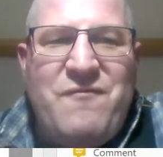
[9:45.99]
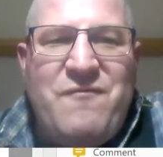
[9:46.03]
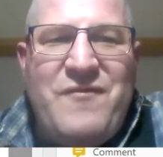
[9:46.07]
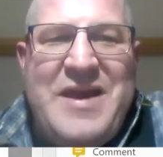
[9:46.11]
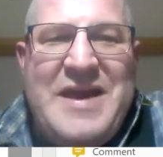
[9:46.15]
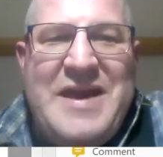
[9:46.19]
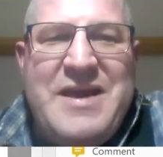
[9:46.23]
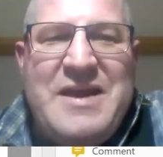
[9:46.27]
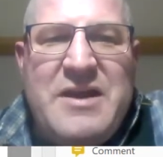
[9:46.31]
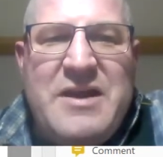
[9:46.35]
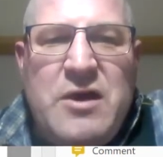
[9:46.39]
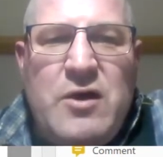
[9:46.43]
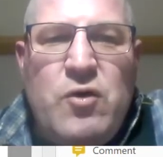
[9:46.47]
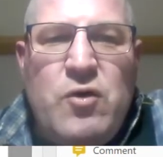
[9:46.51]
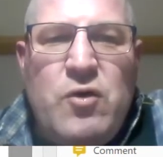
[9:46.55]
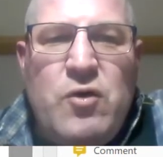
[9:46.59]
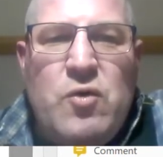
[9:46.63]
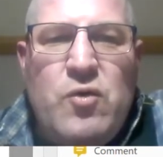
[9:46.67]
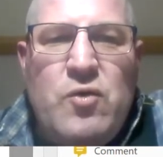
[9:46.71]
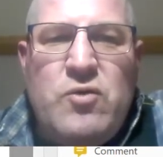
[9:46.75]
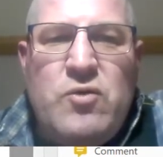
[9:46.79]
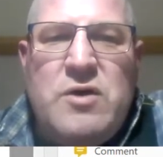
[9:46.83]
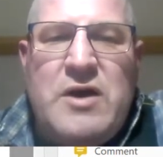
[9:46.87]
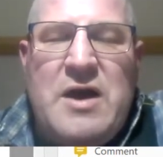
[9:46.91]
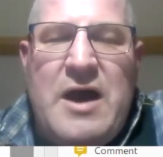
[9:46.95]
They
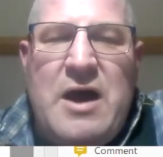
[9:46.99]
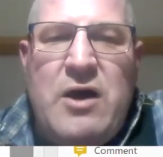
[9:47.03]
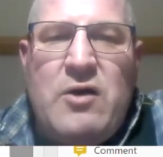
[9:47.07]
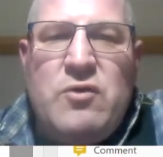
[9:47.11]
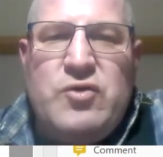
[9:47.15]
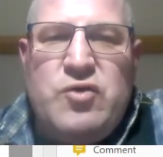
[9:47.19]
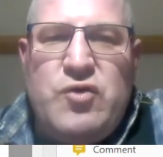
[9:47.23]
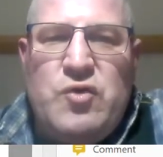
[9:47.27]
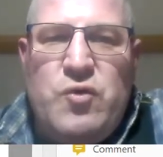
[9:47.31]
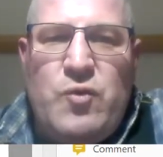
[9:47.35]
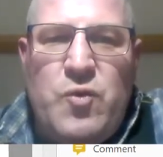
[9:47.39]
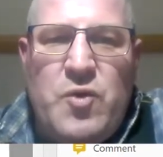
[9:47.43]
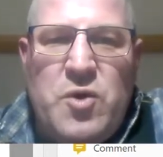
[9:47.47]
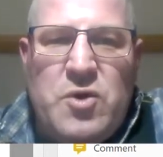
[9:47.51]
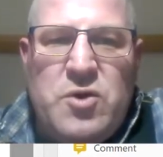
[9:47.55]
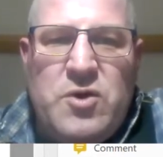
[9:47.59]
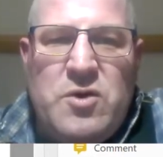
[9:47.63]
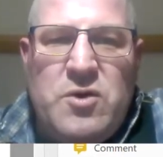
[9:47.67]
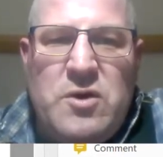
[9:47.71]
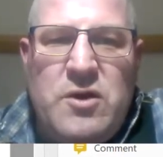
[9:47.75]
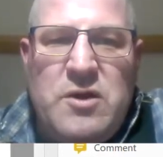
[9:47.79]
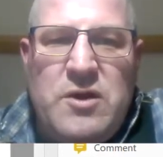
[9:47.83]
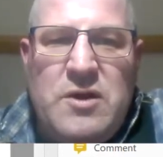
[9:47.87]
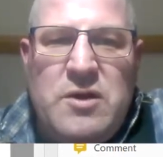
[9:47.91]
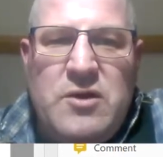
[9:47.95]
know how to
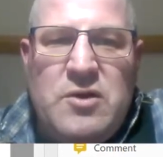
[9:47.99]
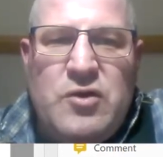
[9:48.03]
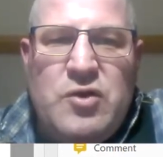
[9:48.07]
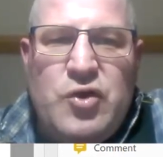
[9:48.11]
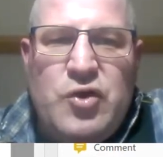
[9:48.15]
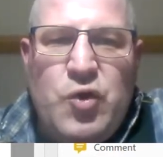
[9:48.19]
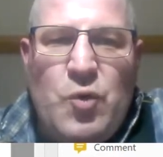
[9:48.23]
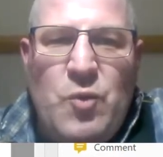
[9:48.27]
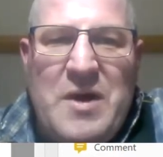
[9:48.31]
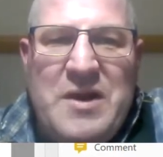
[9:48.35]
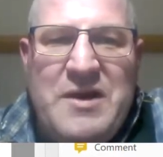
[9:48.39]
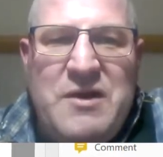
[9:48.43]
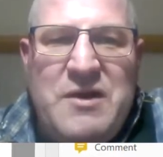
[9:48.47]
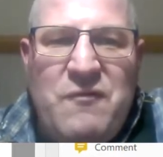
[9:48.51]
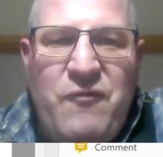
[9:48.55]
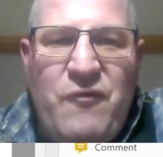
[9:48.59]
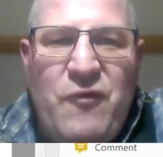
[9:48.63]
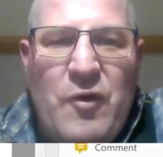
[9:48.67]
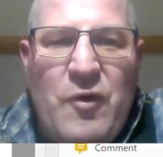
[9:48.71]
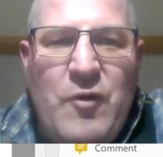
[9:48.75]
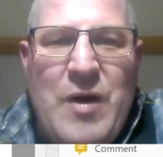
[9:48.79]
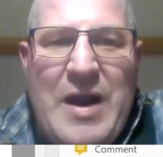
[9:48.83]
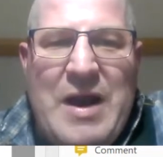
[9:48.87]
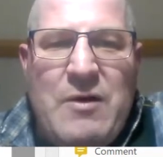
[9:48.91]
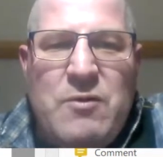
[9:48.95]
work
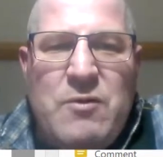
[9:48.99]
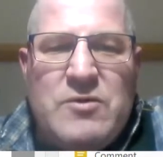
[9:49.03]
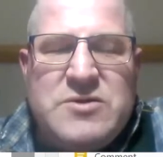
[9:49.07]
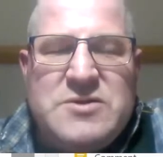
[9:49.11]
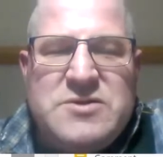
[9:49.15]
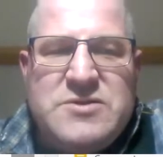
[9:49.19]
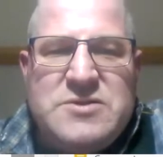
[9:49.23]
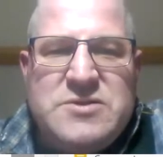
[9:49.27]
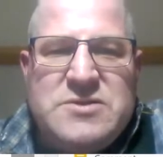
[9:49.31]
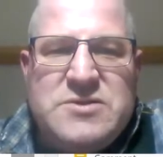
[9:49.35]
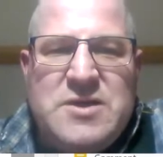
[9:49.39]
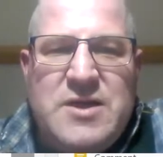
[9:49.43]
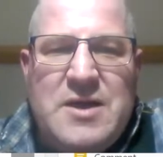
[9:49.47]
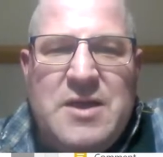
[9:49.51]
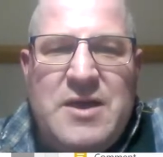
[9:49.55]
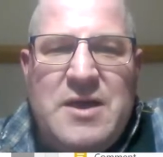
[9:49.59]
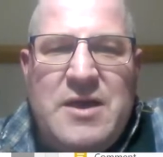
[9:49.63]
24 hours,